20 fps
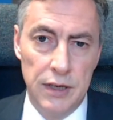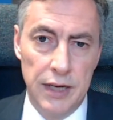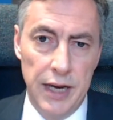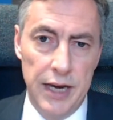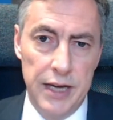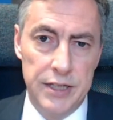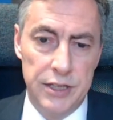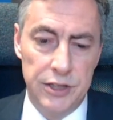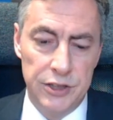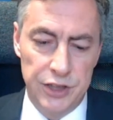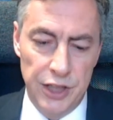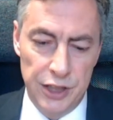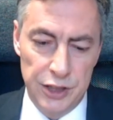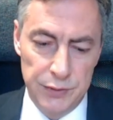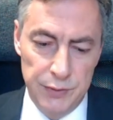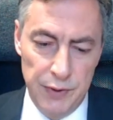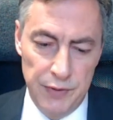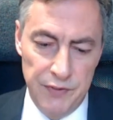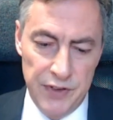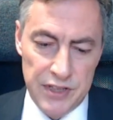Ladies and
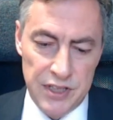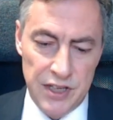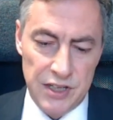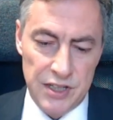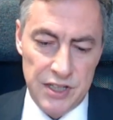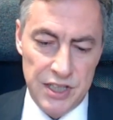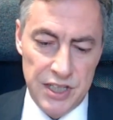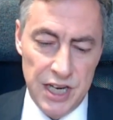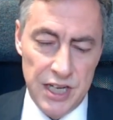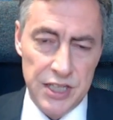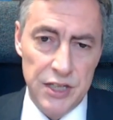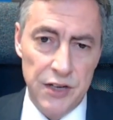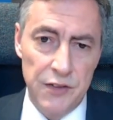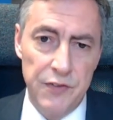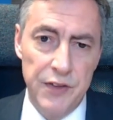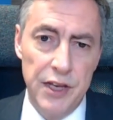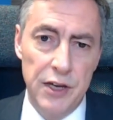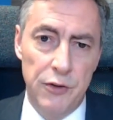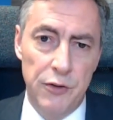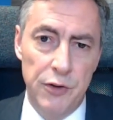gentlemen, the success
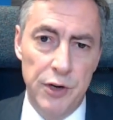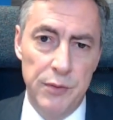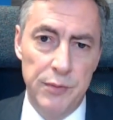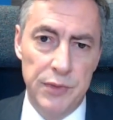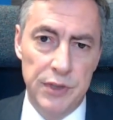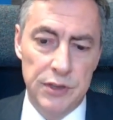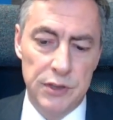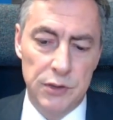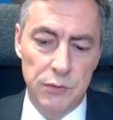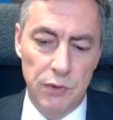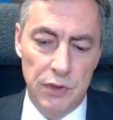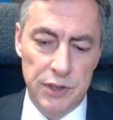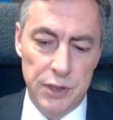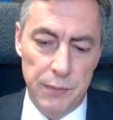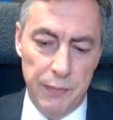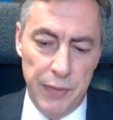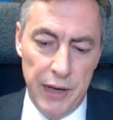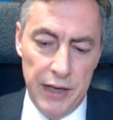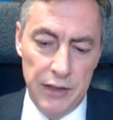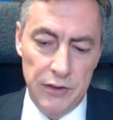of the agreement will
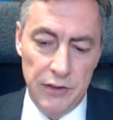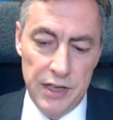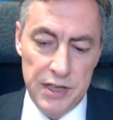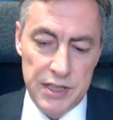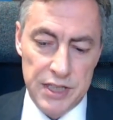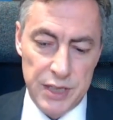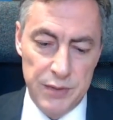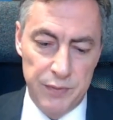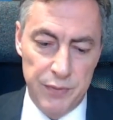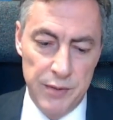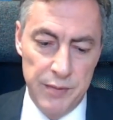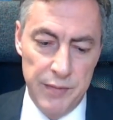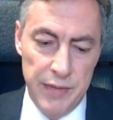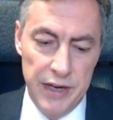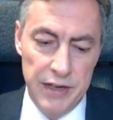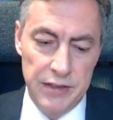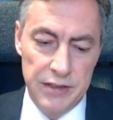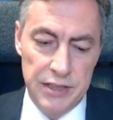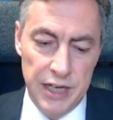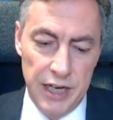depend on its
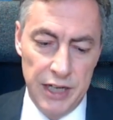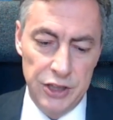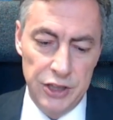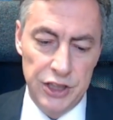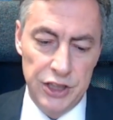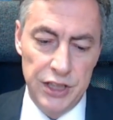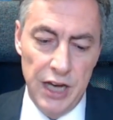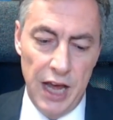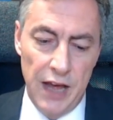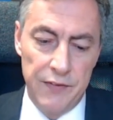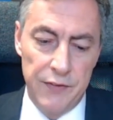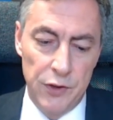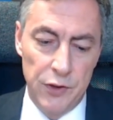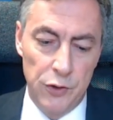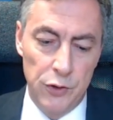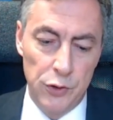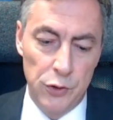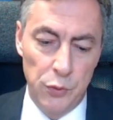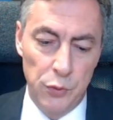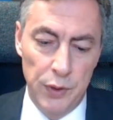implementation and the
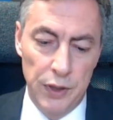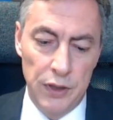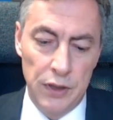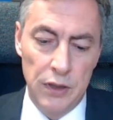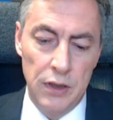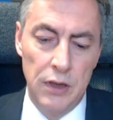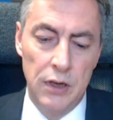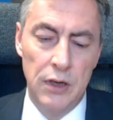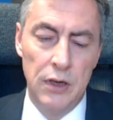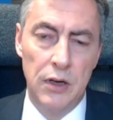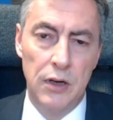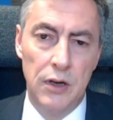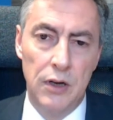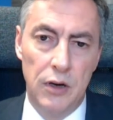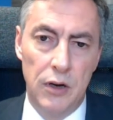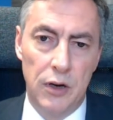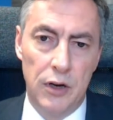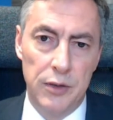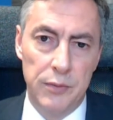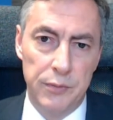goodwill
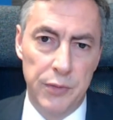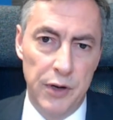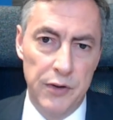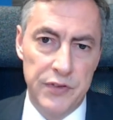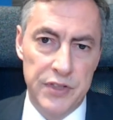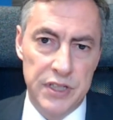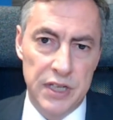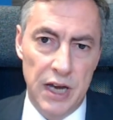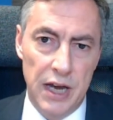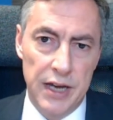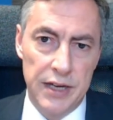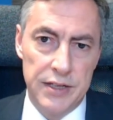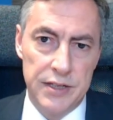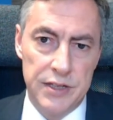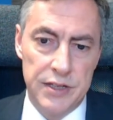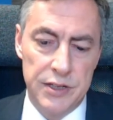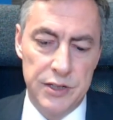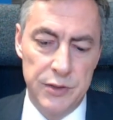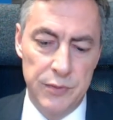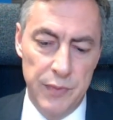on both
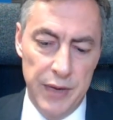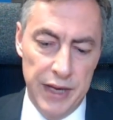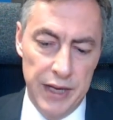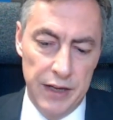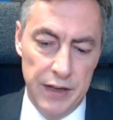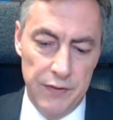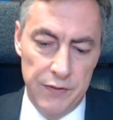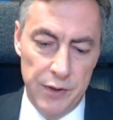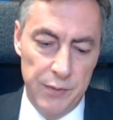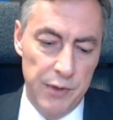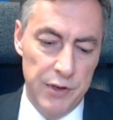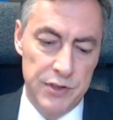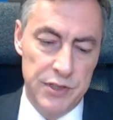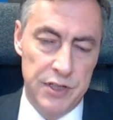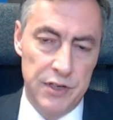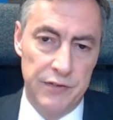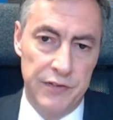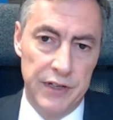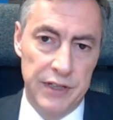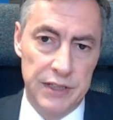sides to make the
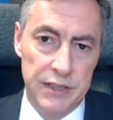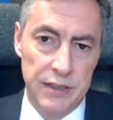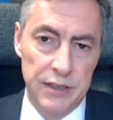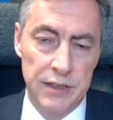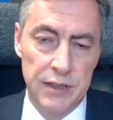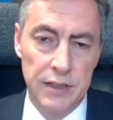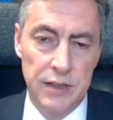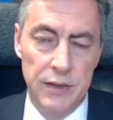most of it.